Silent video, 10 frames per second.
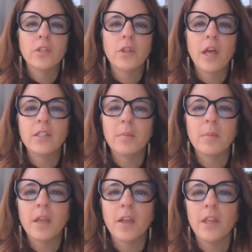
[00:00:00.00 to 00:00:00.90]
So that's
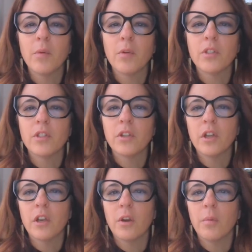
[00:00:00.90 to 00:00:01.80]
something I think we're still
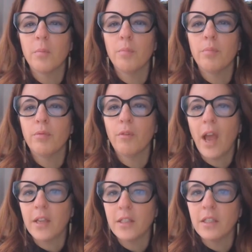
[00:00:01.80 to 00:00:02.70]
going to
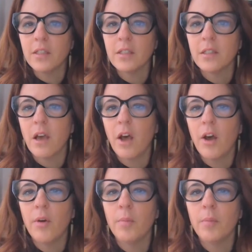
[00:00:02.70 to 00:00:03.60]
practice,
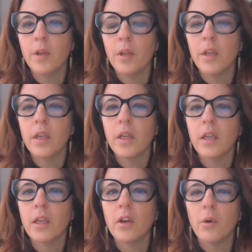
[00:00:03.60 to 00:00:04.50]

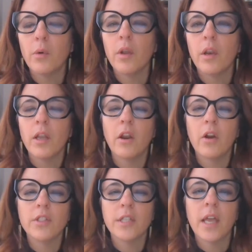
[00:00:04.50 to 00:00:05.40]
you know, in
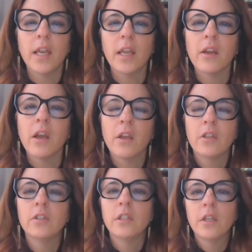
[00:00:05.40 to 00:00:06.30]
our setting.
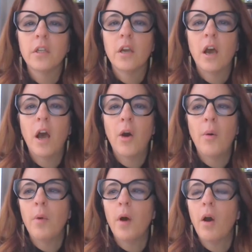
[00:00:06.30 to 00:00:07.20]

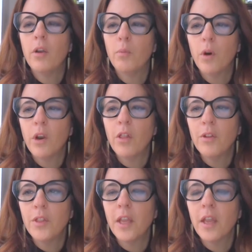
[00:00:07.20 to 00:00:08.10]
And one
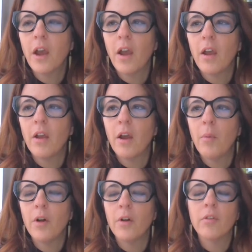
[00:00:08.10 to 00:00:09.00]
other thing,
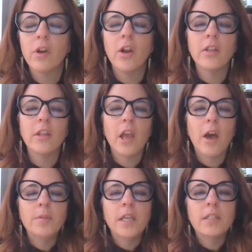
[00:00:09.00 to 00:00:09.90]
well, regarding the
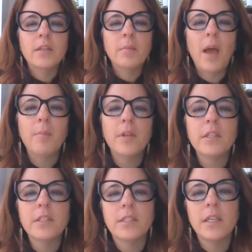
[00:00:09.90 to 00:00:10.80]
updates, I'm happy
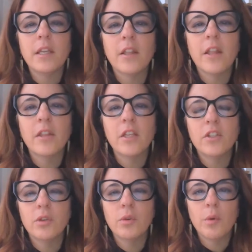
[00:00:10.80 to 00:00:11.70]
to see that they
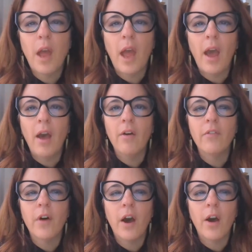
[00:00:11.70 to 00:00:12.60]
do have,
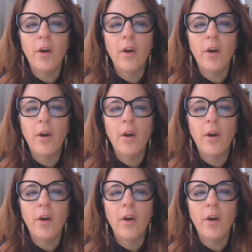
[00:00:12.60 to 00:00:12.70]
